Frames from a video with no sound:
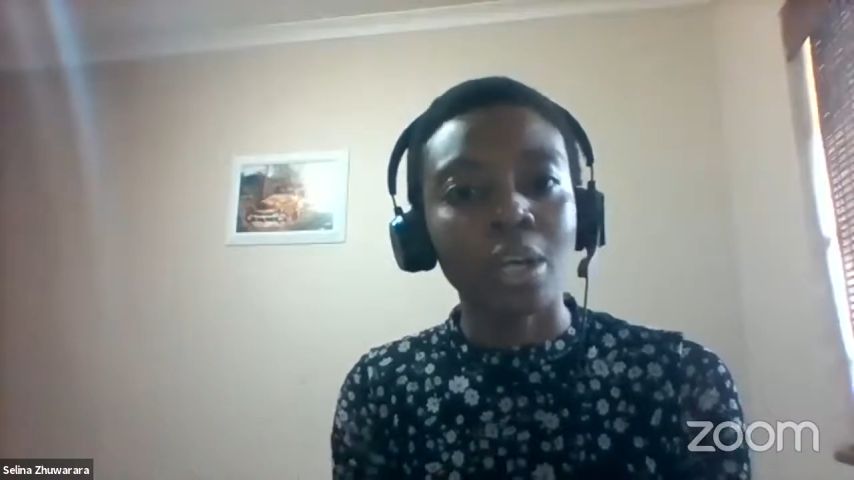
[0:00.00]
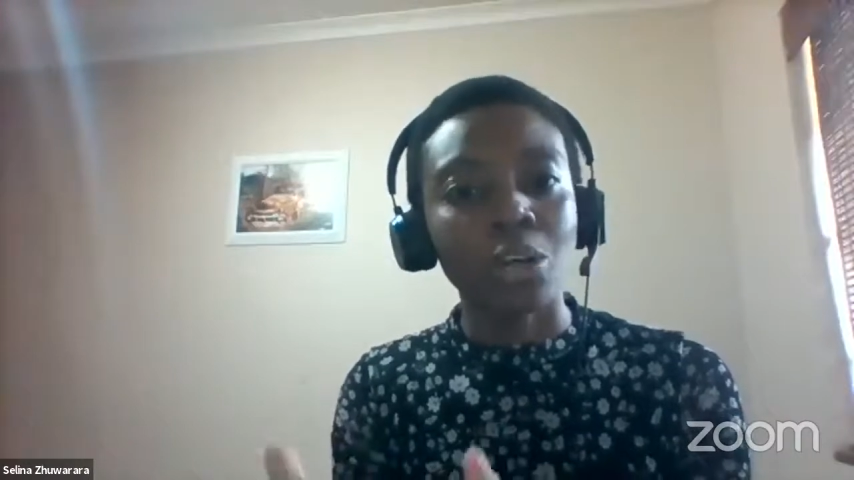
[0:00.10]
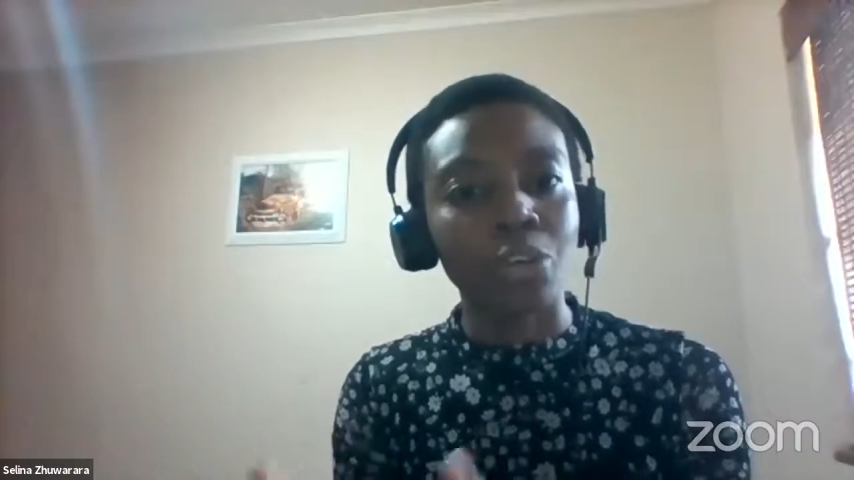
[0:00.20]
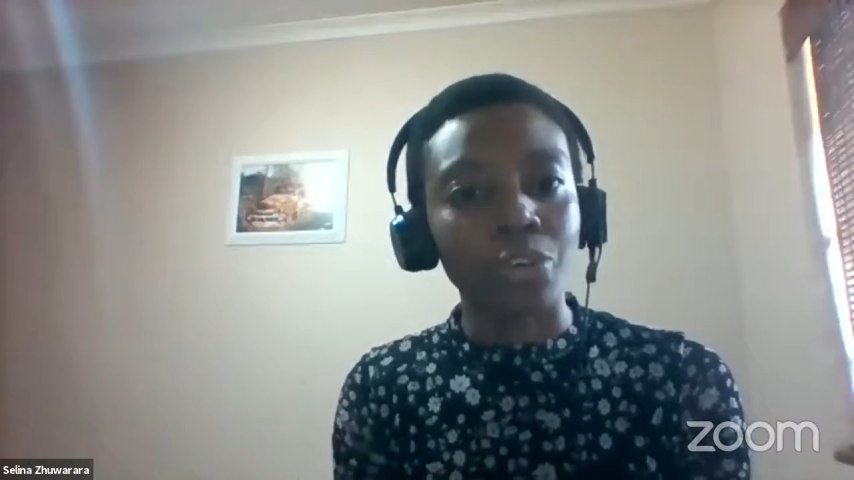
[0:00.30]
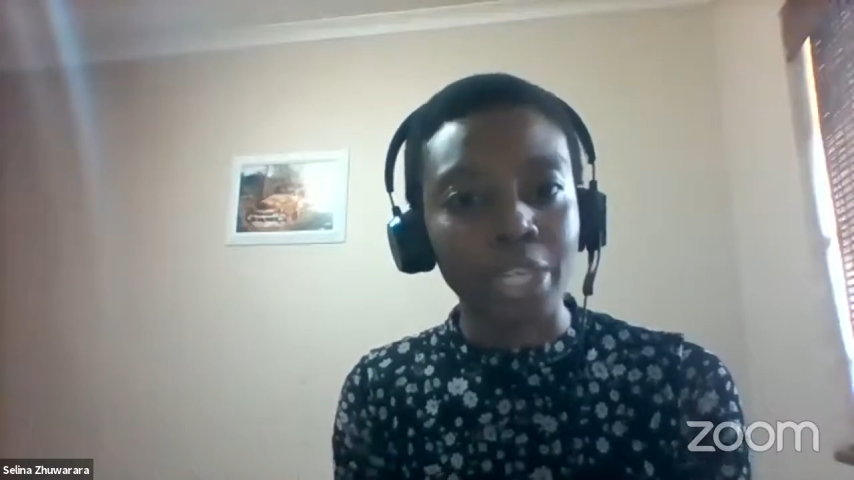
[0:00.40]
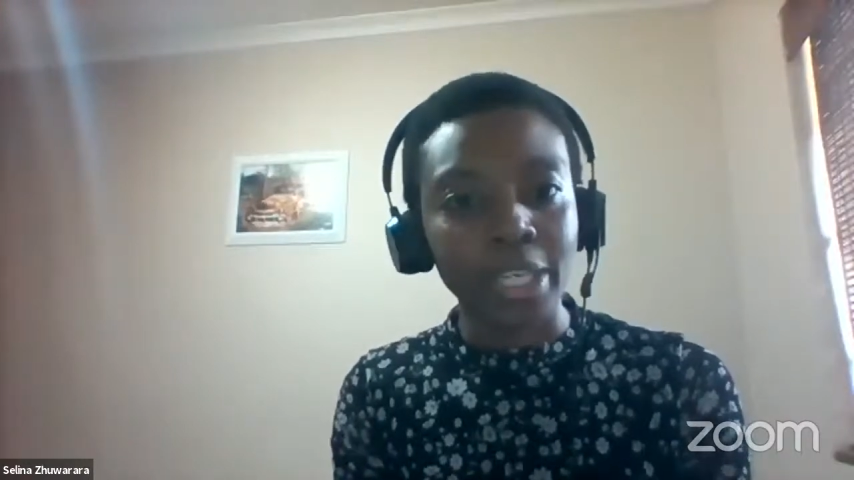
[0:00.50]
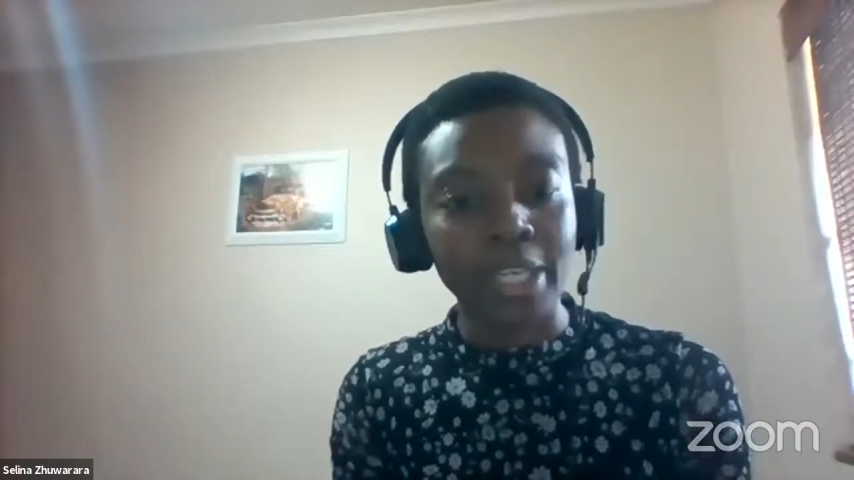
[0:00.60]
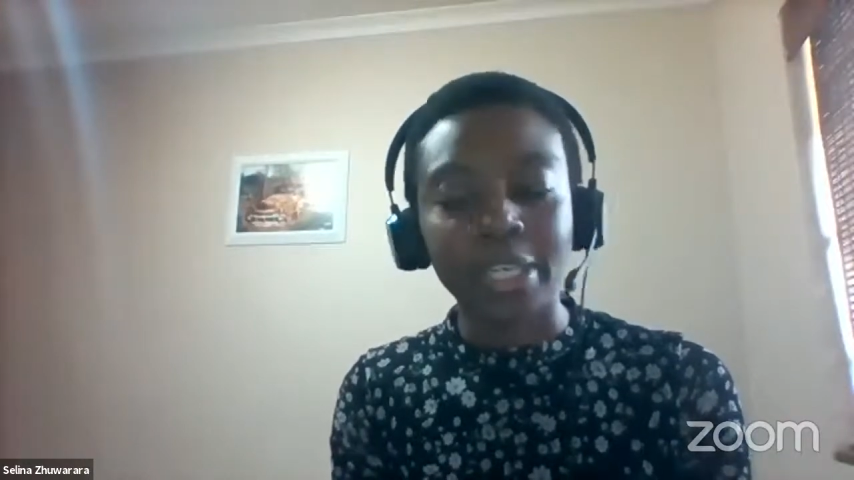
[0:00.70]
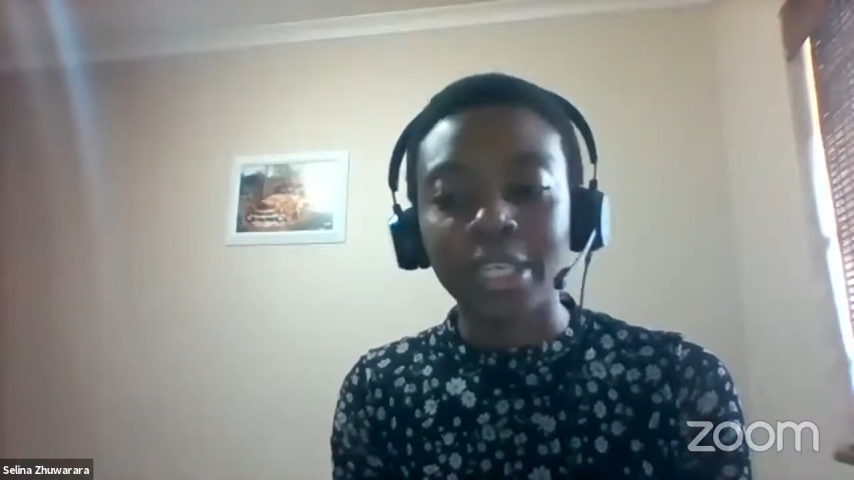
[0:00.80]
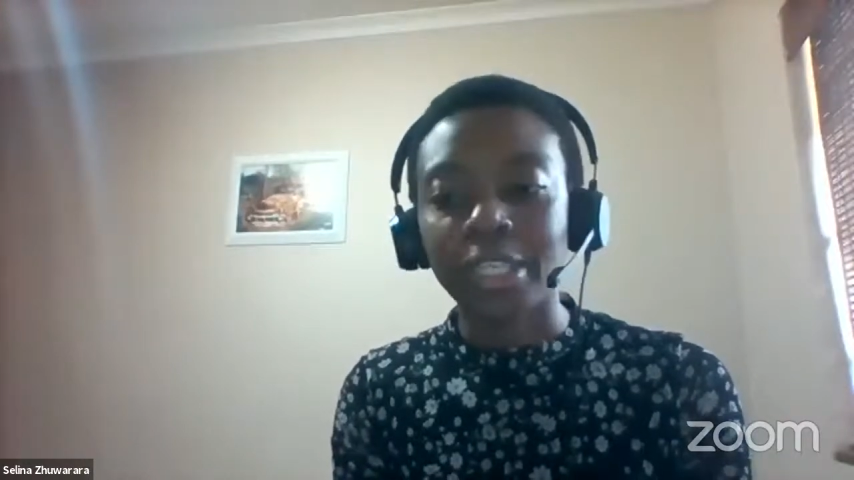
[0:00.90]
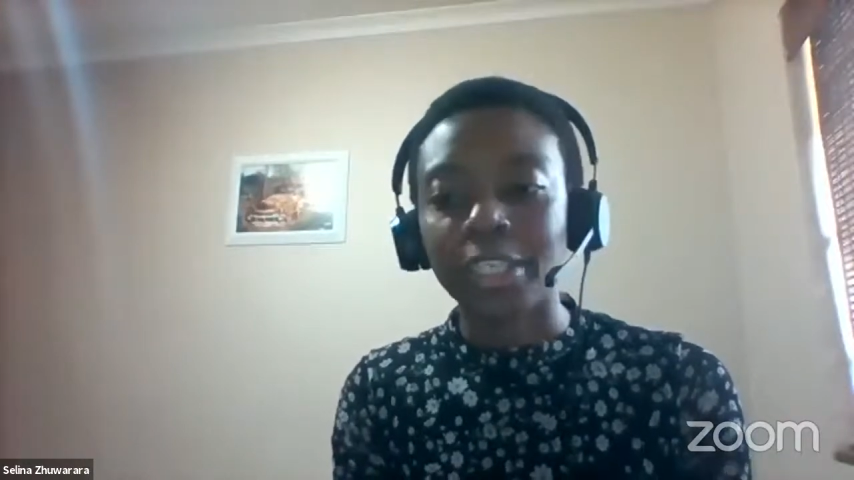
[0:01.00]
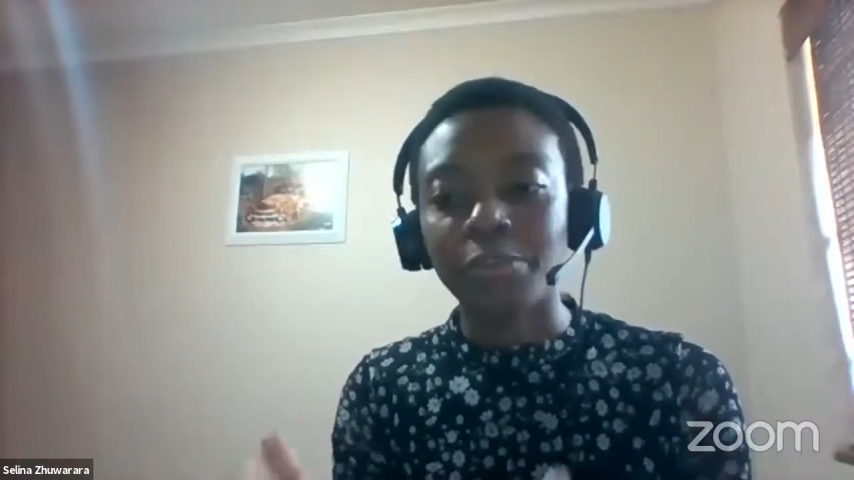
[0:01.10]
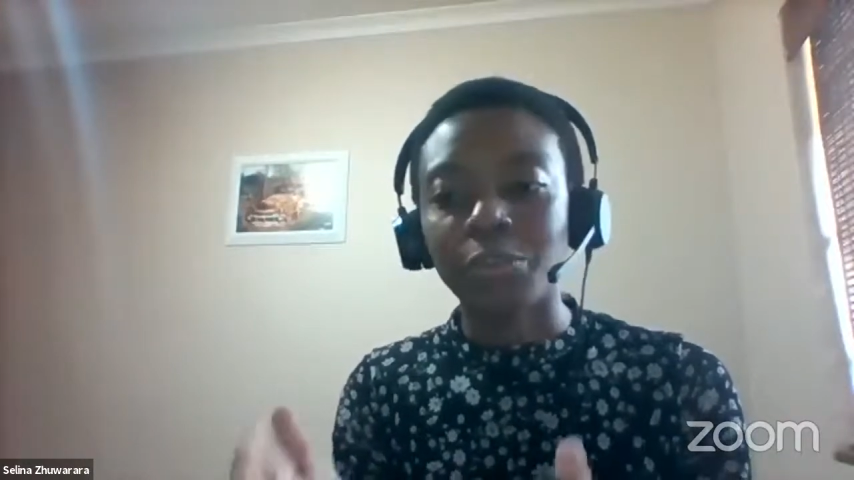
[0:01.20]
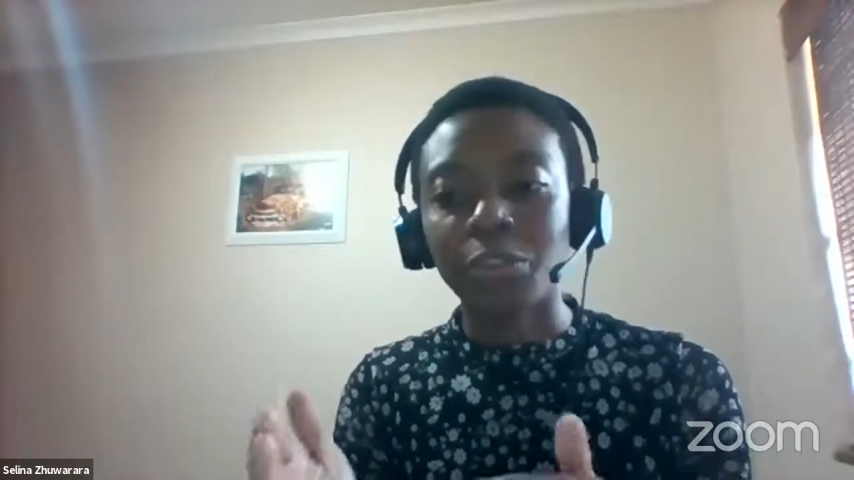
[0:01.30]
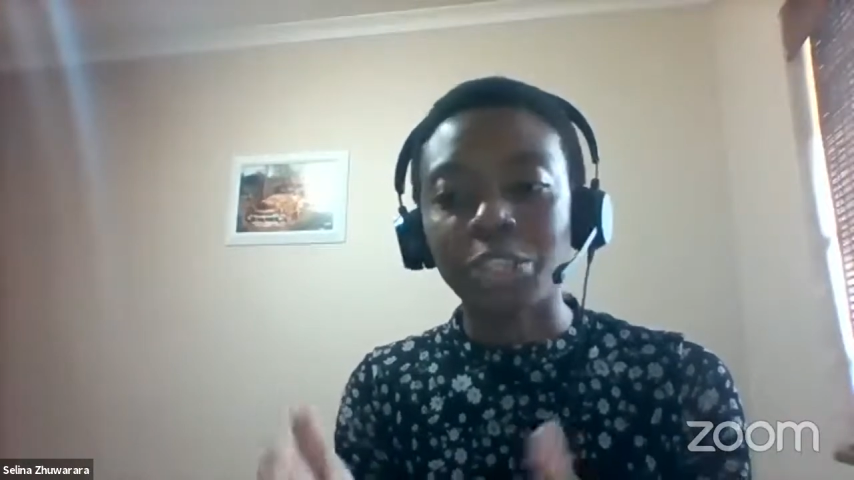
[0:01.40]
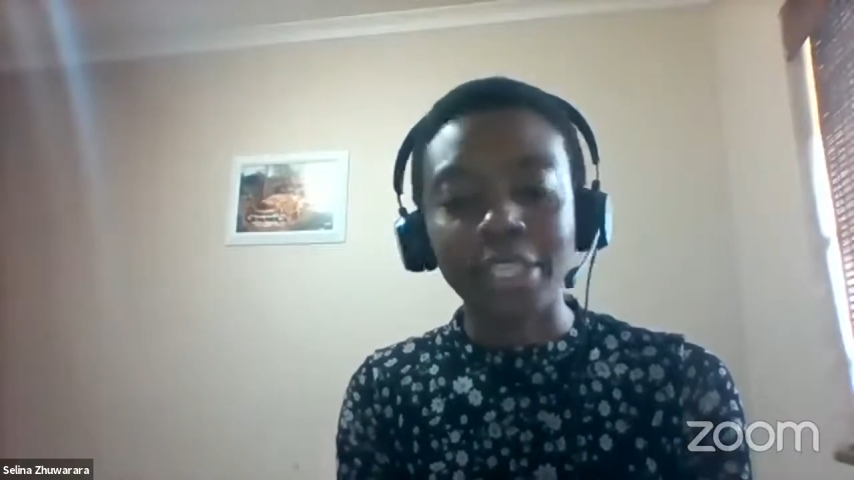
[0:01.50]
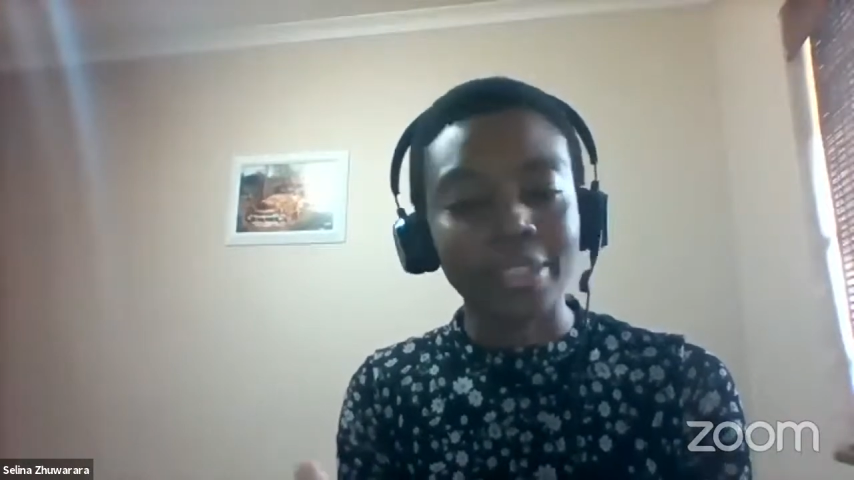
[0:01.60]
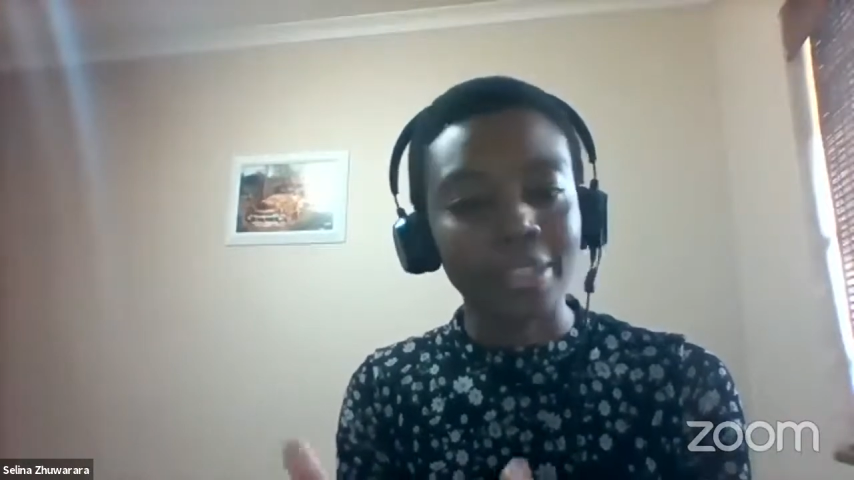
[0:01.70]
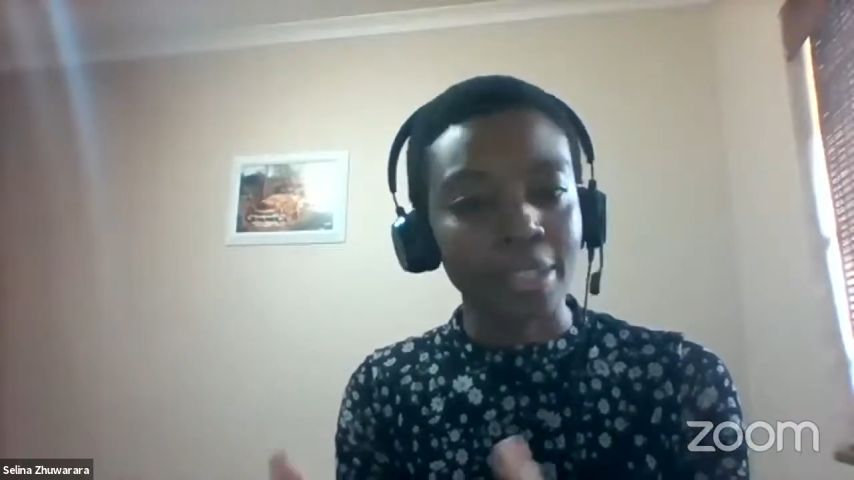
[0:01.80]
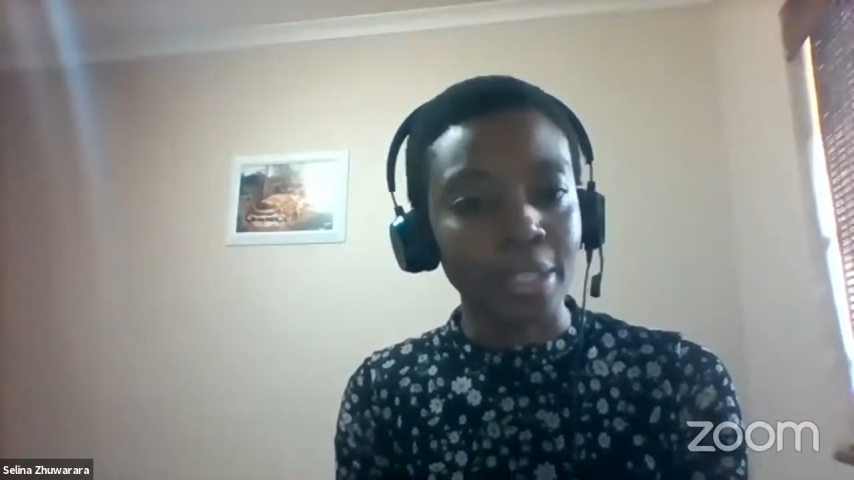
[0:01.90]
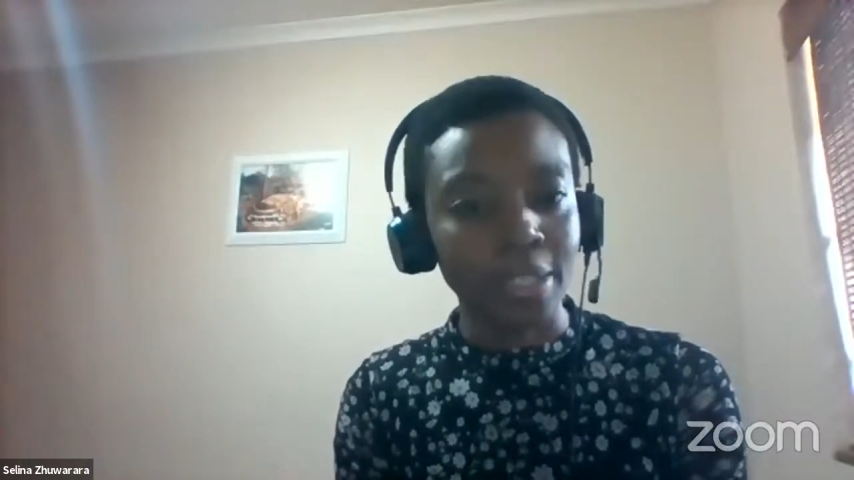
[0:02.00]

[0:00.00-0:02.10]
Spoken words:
correctly and if connected and